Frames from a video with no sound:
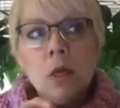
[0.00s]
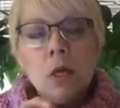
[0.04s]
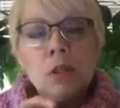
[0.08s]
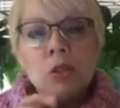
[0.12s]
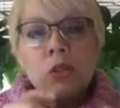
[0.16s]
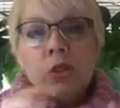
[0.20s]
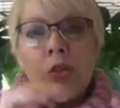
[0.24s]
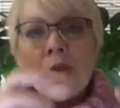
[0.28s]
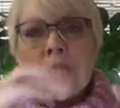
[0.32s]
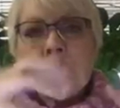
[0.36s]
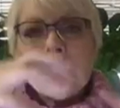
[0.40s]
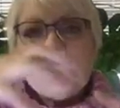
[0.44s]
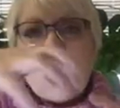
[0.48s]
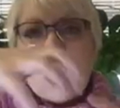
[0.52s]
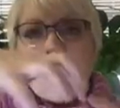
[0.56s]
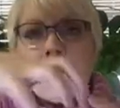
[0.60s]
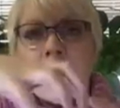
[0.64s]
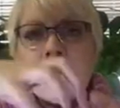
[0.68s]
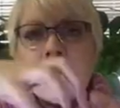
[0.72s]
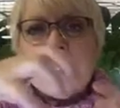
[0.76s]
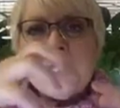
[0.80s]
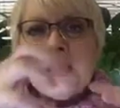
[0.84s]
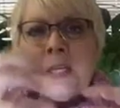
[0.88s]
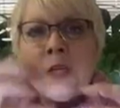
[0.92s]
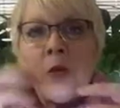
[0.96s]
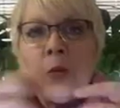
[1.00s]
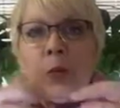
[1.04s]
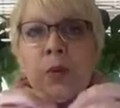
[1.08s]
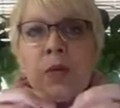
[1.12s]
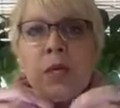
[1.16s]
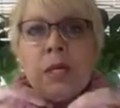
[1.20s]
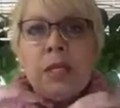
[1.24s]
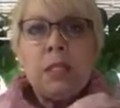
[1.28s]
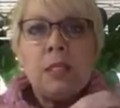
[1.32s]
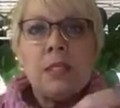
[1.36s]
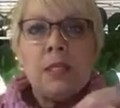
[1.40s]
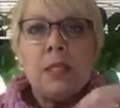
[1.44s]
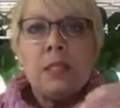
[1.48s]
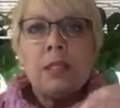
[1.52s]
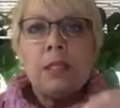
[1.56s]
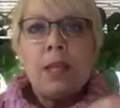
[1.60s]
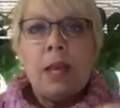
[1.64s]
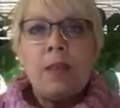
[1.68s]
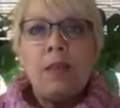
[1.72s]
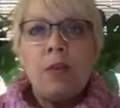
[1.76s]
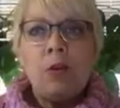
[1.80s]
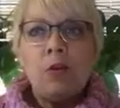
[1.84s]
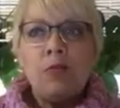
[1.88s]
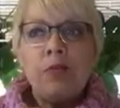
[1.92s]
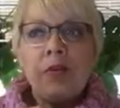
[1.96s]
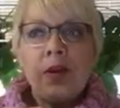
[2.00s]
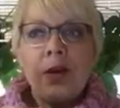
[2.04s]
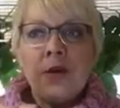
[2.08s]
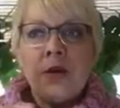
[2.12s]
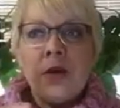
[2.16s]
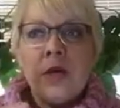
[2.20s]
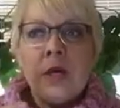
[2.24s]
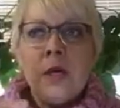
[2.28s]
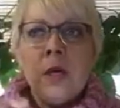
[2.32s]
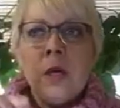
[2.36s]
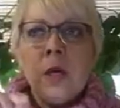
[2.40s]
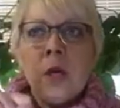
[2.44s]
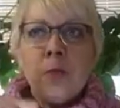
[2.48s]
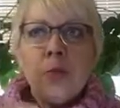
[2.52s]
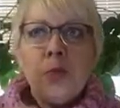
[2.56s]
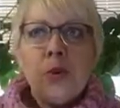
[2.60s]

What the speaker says: So there's all little pieces, and they're very